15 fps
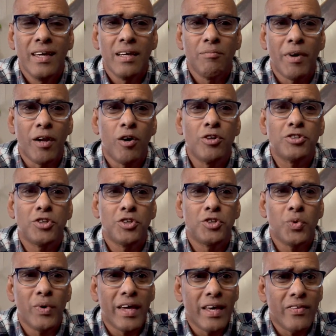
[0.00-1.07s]
but also
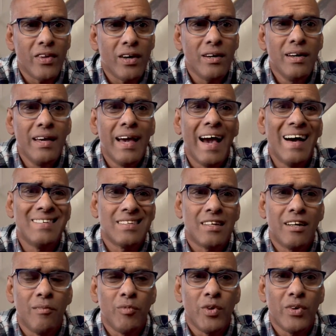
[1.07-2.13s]
together as a
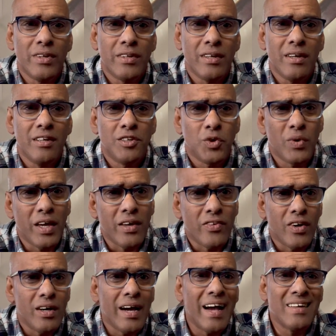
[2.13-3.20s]
community,
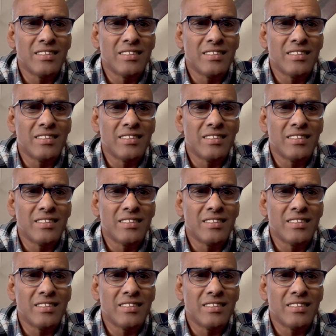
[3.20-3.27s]
together as